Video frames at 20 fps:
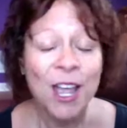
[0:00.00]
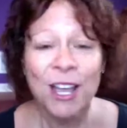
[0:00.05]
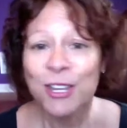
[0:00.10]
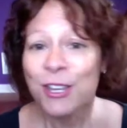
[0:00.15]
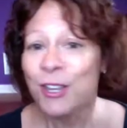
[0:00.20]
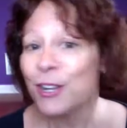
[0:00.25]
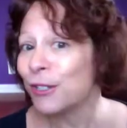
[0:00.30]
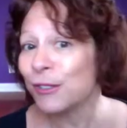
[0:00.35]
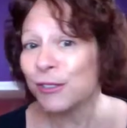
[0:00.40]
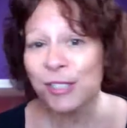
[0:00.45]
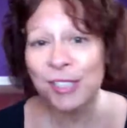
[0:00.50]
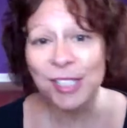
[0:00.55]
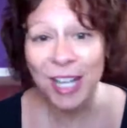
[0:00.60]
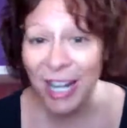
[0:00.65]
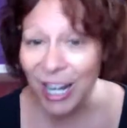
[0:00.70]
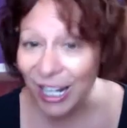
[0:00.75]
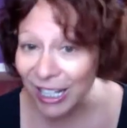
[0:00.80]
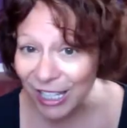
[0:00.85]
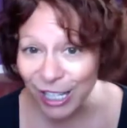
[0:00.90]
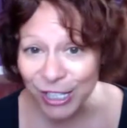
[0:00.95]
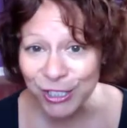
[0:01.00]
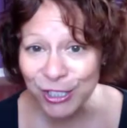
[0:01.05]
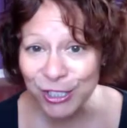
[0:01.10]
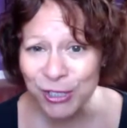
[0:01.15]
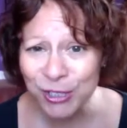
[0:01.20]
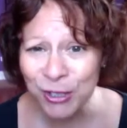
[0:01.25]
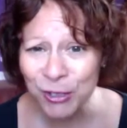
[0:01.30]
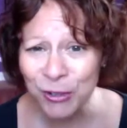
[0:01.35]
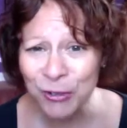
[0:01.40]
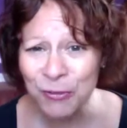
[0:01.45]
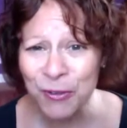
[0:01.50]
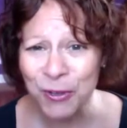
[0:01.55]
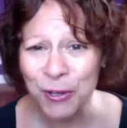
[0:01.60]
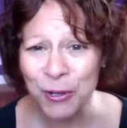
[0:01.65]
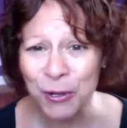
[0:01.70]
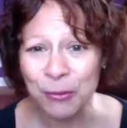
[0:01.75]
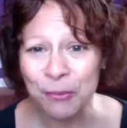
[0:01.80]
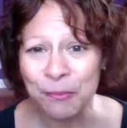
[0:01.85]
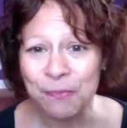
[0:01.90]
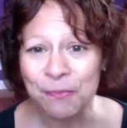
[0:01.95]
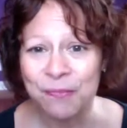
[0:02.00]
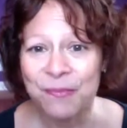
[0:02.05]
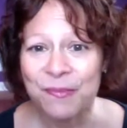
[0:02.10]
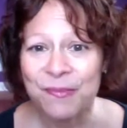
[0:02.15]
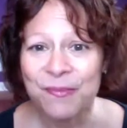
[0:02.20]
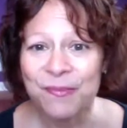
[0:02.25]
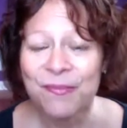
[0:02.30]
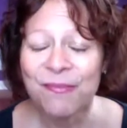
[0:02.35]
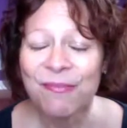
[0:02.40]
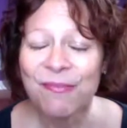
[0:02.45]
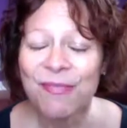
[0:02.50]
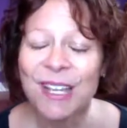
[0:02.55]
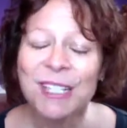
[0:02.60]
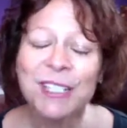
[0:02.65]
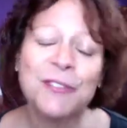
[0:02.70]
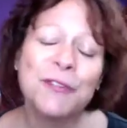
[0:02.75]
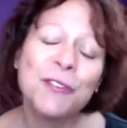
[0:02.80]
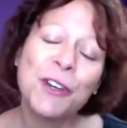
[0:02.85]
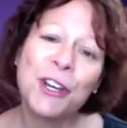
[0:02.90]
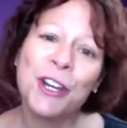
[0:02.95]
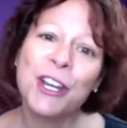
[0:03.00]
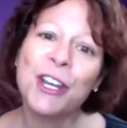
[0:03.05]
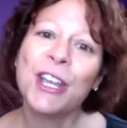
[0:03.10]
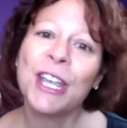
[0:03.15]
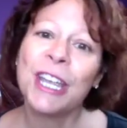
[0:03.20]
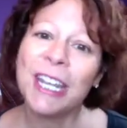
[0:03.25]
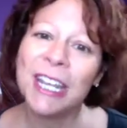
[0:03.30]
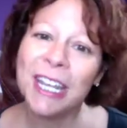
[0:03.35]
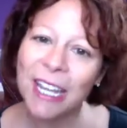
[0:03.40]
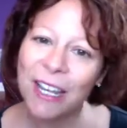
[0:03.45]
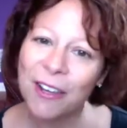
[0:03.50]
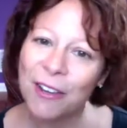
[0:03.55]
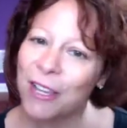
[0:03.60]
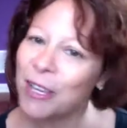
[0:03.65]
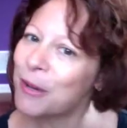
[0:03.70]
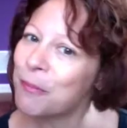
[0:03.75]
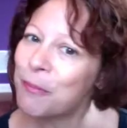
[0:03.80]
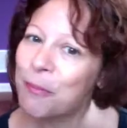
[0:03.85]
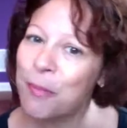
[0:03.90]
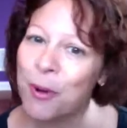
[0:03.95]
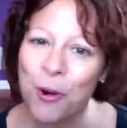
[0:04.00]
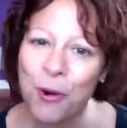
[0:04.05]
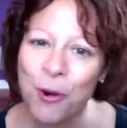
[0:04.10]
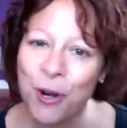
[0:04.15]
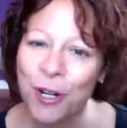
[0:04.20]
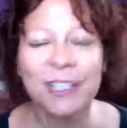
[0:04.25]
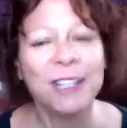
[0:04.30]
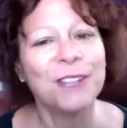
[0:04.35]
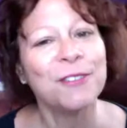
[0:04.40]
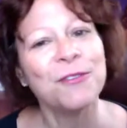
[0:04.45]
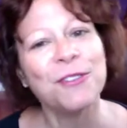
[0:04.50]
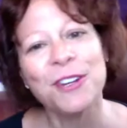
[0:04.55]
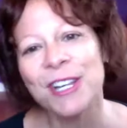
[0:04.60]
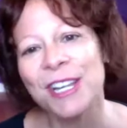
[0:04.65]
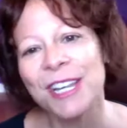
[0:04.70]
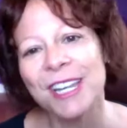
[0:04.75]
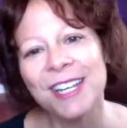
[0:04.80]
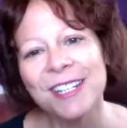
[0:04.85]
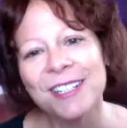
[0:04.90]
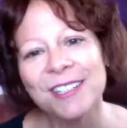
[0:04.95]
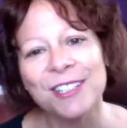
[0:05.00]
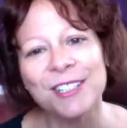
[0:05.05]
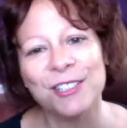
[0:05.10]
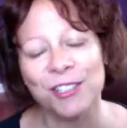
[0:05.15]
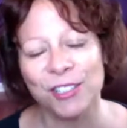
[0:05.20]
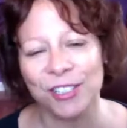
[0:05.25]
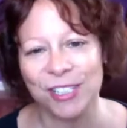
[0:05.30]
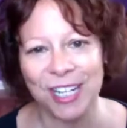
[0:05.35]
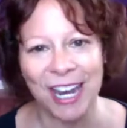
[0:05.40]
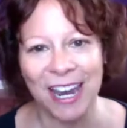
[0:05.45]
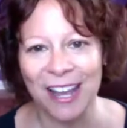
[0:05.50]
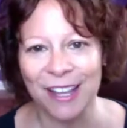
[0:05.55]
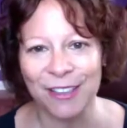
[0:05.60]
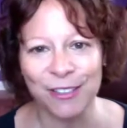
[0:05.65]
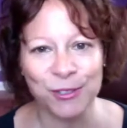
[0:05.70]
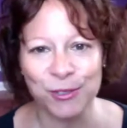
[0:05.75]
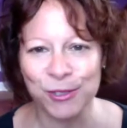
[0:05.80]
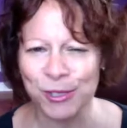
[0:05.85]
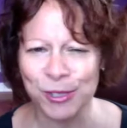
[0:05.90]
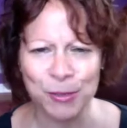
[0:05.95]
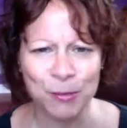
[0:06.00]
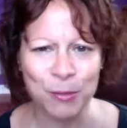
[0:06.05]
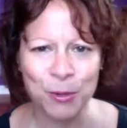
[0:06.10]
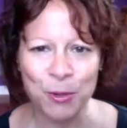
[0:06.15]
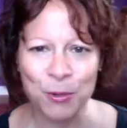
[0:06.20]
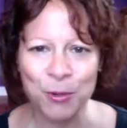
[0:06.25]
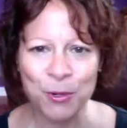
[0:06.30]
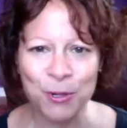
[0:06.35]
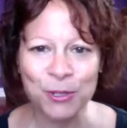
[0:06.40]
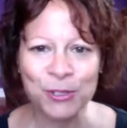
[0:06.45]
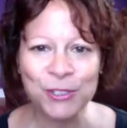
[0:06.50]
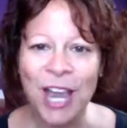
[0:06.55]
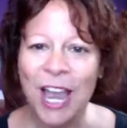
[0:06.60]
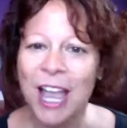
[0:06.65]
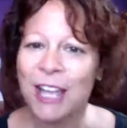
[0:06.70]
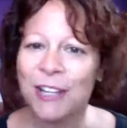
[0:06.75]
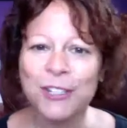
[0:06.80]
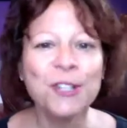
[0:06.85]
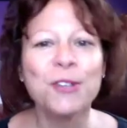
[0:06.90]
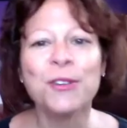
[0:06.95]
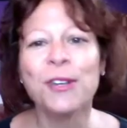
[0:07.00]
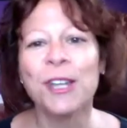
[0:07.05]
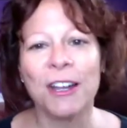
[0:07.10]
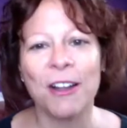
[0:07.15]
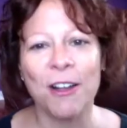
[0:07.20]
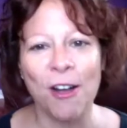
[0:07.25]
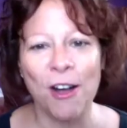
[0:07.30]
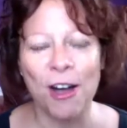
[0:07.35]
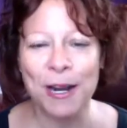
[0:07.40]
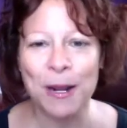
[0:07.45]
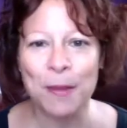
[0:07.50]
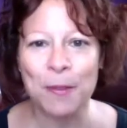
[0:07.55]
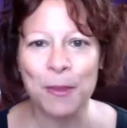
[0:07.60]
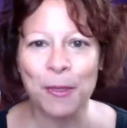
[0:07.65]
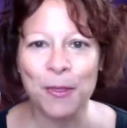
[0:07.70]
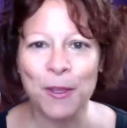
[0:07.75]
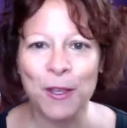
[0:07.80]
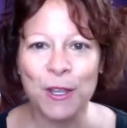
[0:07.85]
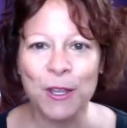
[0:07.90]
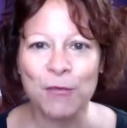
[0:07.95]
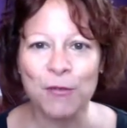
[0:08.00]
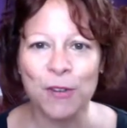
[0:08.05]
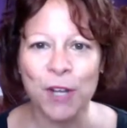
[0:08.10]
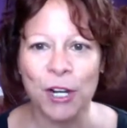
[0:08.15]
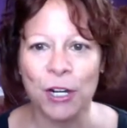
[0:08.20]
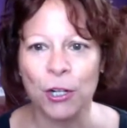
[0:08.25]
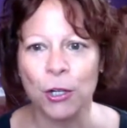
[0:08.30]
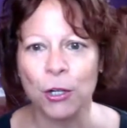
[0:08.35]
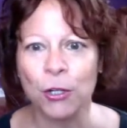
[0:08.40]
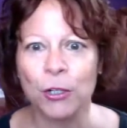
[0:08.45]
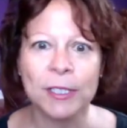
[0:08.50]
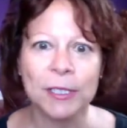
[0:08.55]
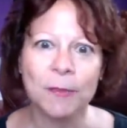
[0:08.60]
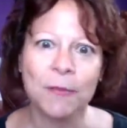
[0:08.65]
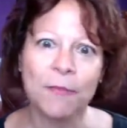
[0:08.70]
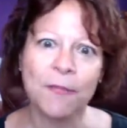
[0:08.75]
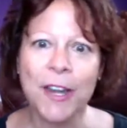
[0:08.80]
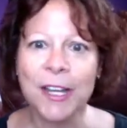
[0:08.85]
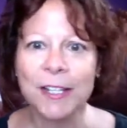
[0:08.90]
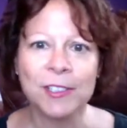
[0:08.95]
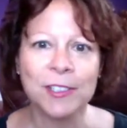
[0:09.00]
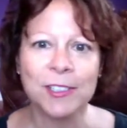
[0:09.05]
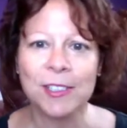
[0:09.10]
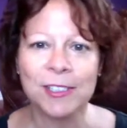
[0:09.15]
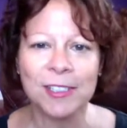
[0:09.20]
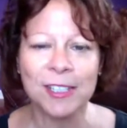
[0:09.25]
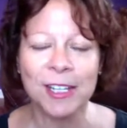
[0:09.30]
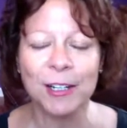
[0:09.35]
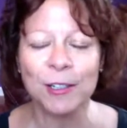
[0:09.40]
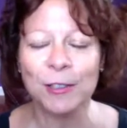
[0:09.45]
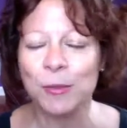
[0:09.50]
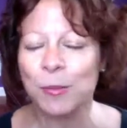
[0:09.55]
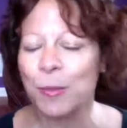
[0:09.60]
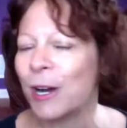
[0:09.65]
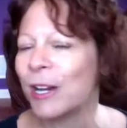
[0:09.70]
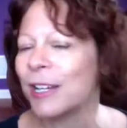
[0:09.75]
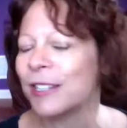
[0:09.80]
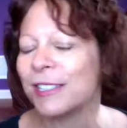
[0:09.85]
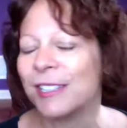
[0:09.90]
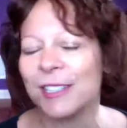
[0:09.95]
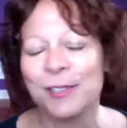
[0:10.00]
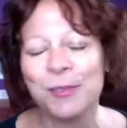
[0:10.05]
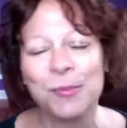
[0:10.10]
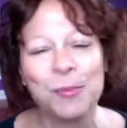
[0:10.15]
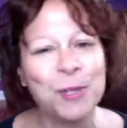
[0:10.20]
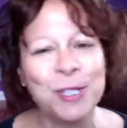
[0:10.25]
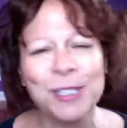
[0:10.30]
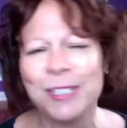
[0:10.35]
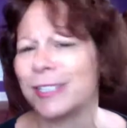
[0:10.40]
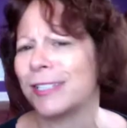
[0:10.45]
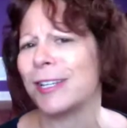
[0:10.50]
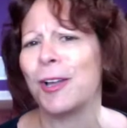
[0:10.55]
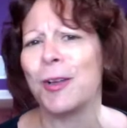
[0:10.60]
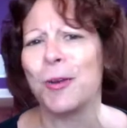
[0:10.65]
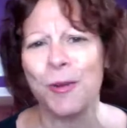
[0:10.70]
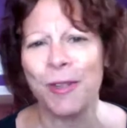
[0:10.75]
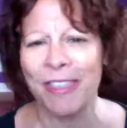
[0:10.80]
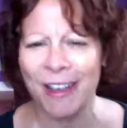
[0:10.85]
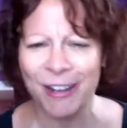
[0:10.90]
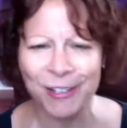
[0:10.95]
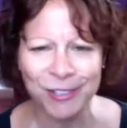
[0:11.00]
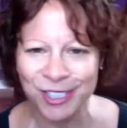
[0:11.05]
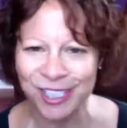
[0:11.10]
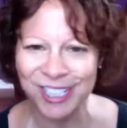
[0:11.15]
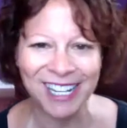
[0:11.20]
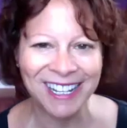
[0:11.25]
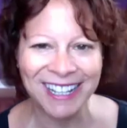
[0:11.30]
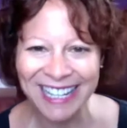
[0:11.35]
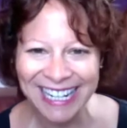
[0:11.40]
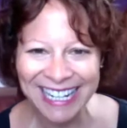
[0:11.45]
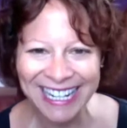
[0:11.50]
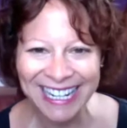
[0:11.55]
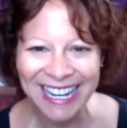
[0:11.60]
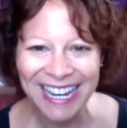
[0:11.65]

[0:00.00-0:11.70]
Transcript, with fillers: You don't say, I'd like to serve you. It's very important and very easy just to add those simple words. Don't get caught up and think you've got to learn some fancy sales process. We sell without selling.